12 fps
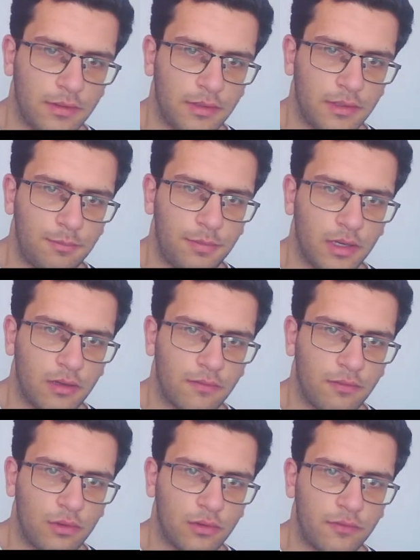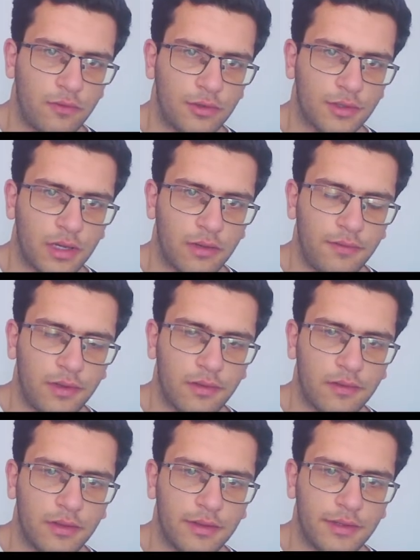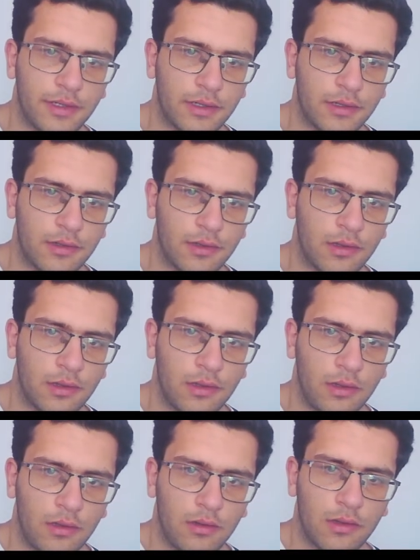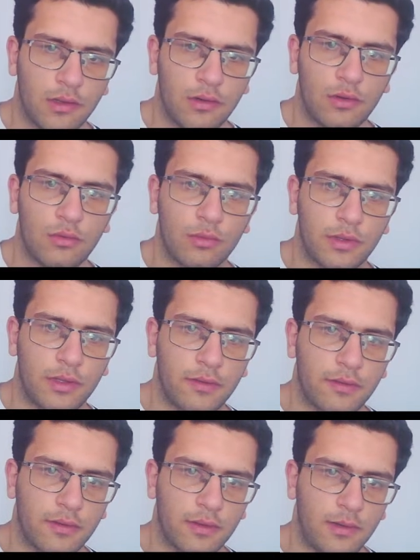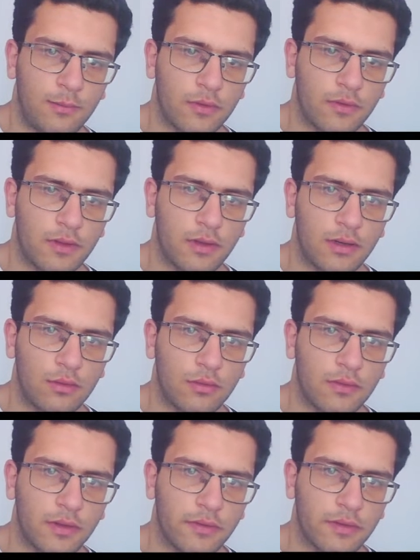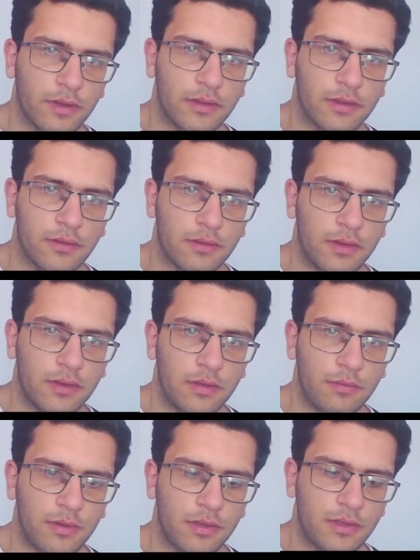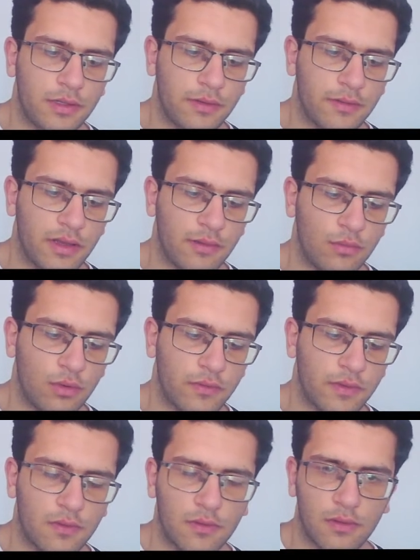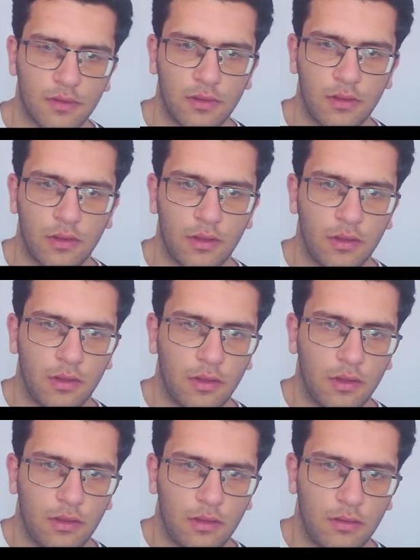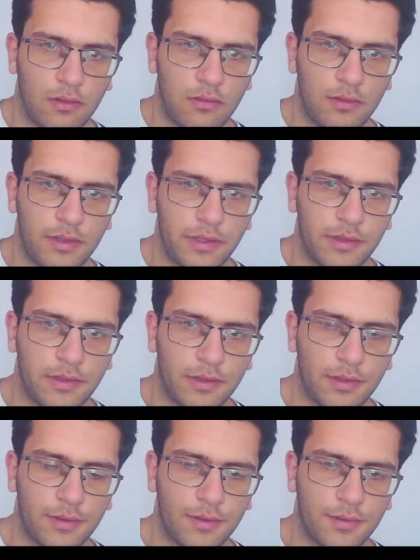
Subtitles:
Here back won't work. I think c3. He's almost gonna lose his knight. c3, b3, Zamos. Alright.